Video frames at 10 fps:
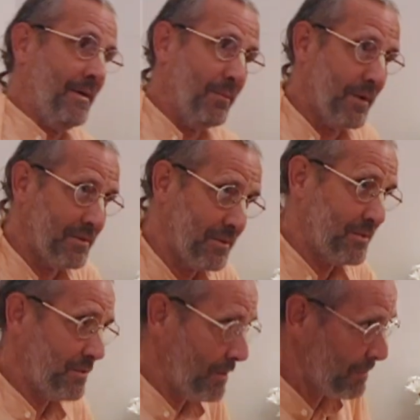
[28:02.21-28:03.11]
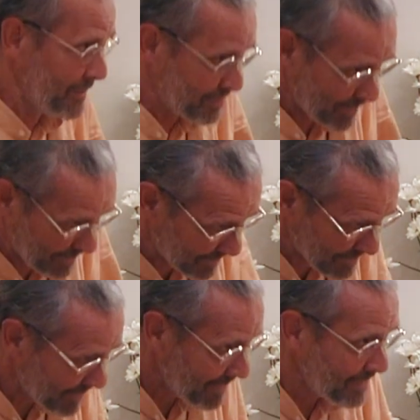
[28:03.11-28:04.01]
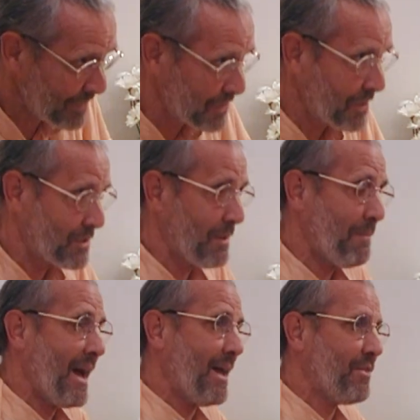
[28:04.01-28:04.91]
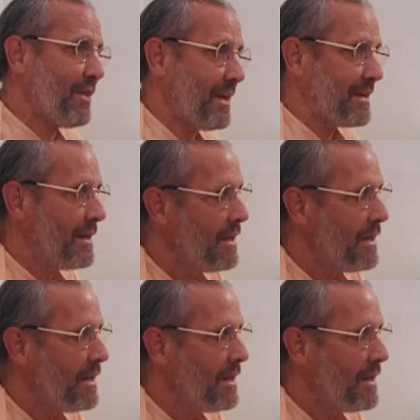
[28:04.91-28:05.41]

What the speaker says: what is this gentleman saying? It is such a bad thing.